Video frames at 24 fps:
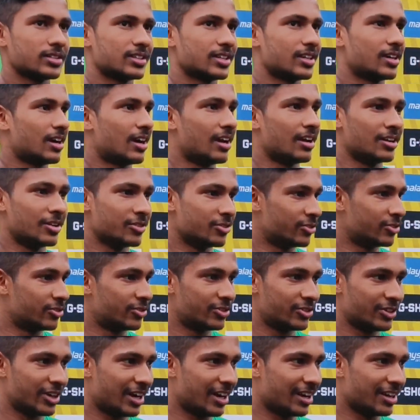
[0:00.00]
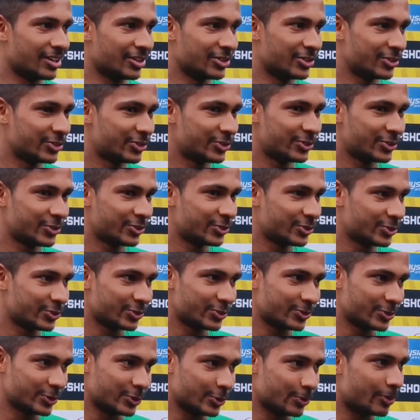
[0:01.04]
I love
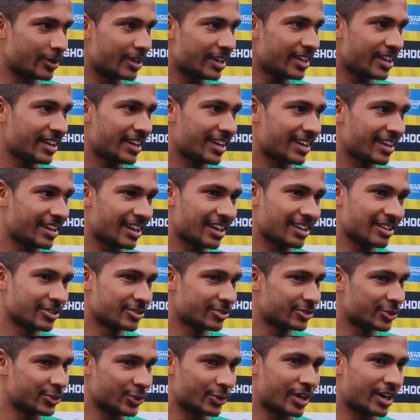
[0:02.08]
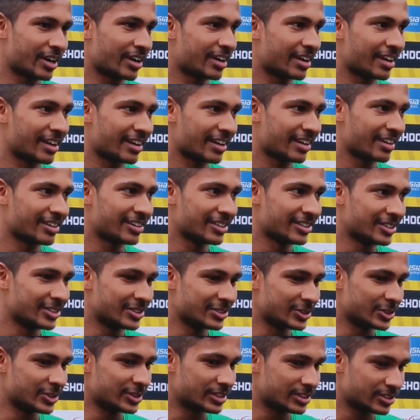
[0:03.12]
to play and I love to run.
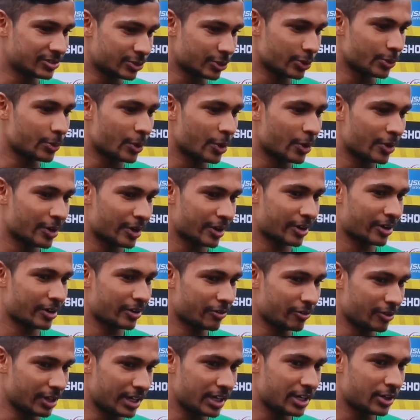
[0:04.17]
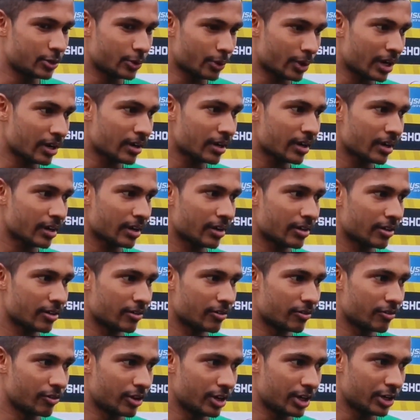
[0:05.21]
So it's football. We need to run.
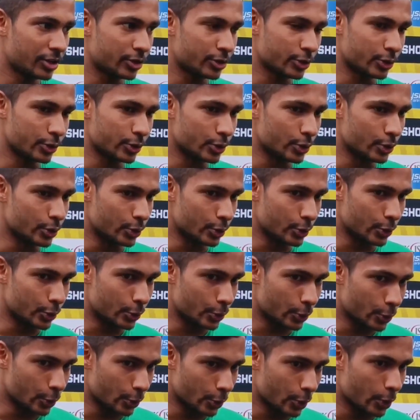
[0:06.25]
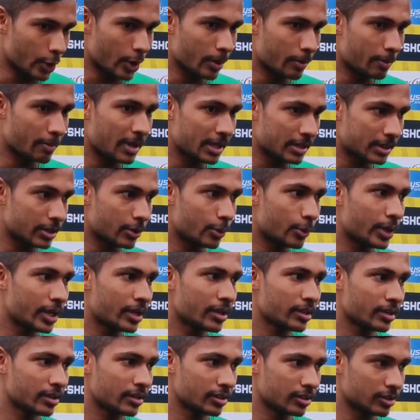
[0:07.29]
We need to make the way
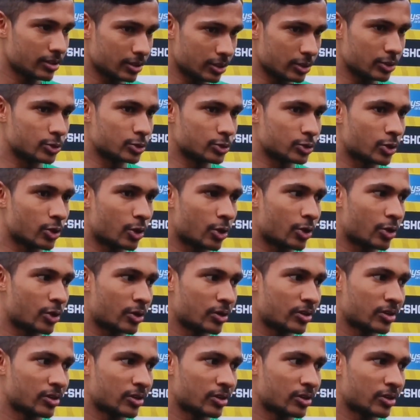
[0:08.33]
to score.